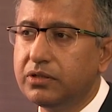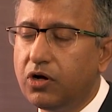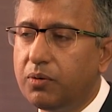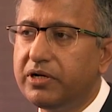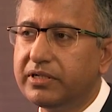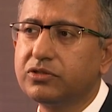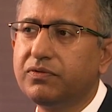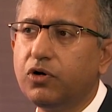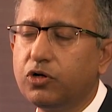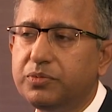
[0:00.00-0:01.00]
So the normal
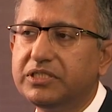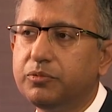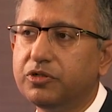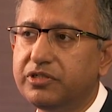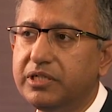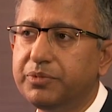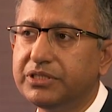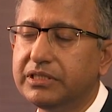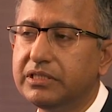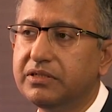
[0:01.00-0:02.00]
risk of glaucoma is about
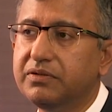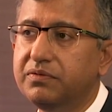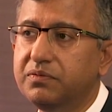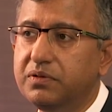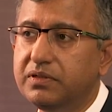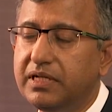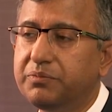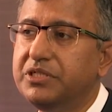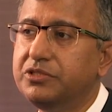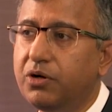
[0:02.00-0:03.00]
3%.
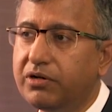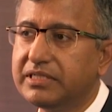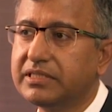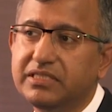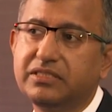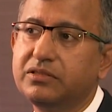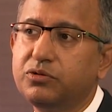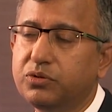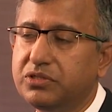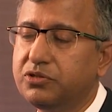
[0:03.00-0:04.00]
That means your risk
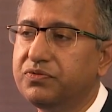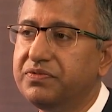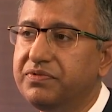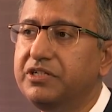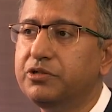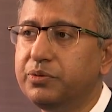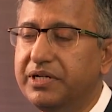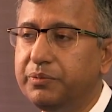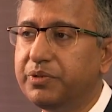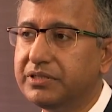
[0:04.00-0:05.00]
is closer to 15 to
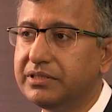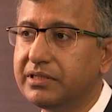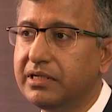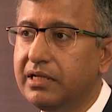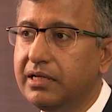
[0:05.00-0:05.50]
20%.